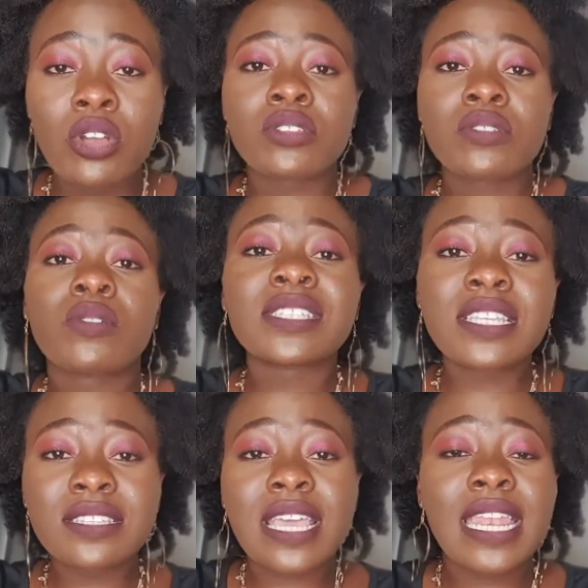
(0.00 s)
So
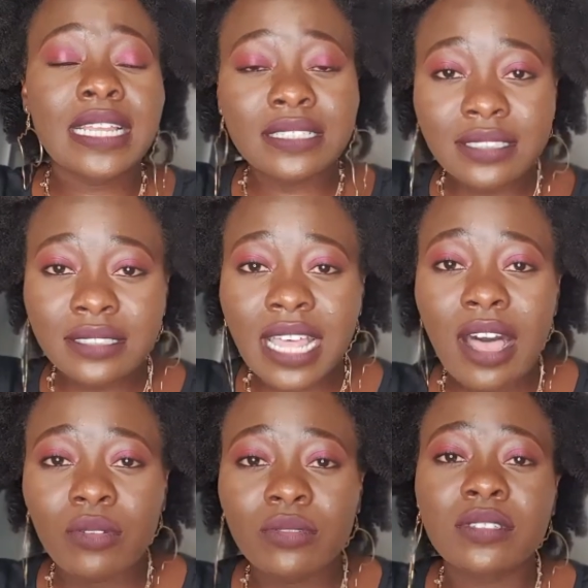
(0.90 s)
since then until
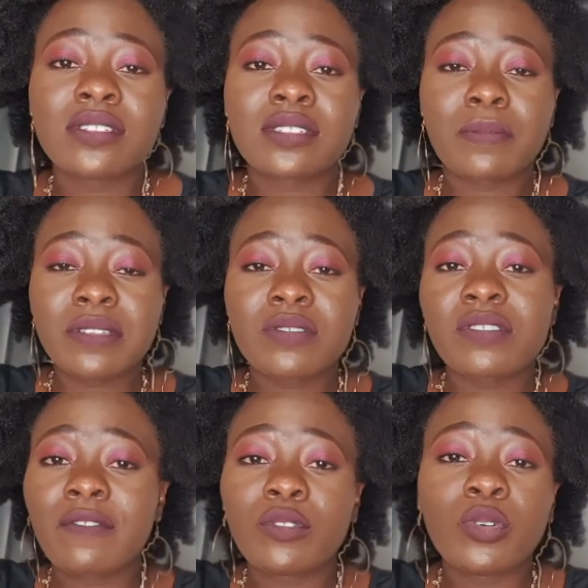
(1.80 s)
now, this is the person
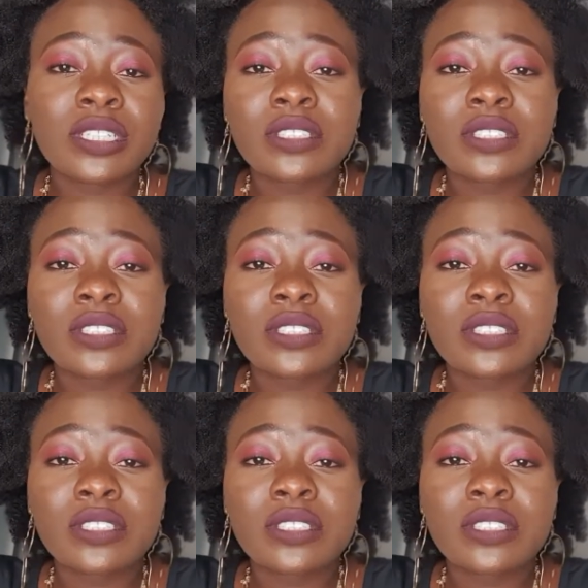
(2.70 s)
I've known.